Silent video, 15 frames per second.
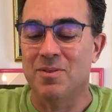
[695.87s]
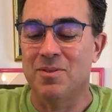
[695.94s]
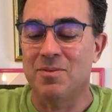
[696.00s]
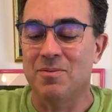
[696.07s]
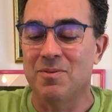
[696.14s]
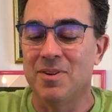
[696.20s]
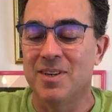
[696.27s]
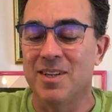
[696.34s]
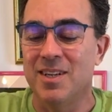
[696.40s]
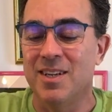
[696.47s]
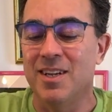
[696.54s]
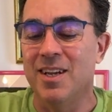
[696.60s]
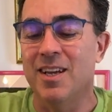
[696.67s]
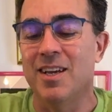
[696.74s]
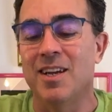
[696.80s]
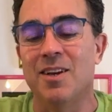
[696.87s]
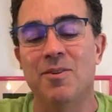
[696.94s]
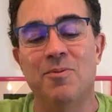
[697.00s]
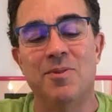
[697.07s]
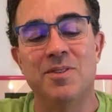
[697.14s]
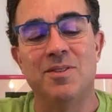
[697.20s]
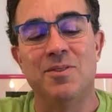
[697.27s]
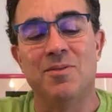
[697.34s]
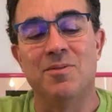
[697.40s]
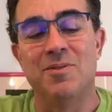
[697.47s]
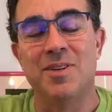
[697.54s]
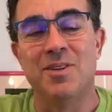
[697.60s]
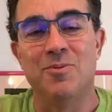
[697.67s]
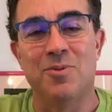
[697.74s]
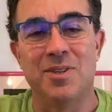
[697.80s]
3, and a 1, 2, 3,
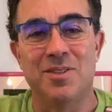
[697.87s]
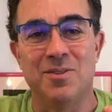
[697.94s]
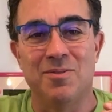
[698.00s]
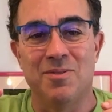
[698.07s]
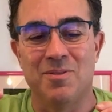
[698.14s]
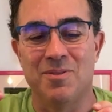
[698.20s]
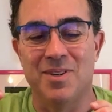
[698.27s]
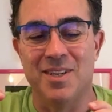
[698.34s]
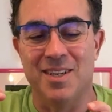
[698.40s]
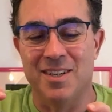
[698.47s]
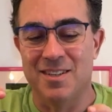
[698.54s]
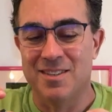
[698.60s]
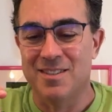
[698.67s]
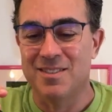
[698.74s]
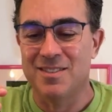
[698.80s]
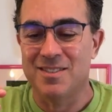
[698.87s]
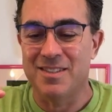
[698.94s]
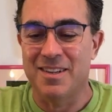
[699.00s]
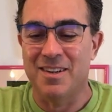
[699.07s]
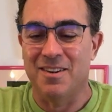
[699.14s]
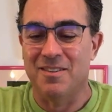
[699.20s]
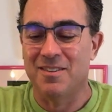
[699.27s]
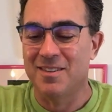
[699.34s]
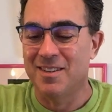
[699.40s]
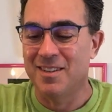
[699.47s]
and 1, 2, 3. So,